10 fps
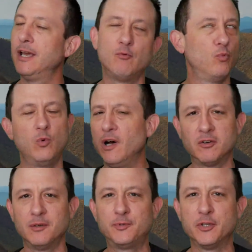and
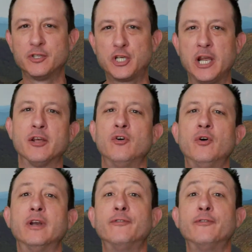welcome to the channel.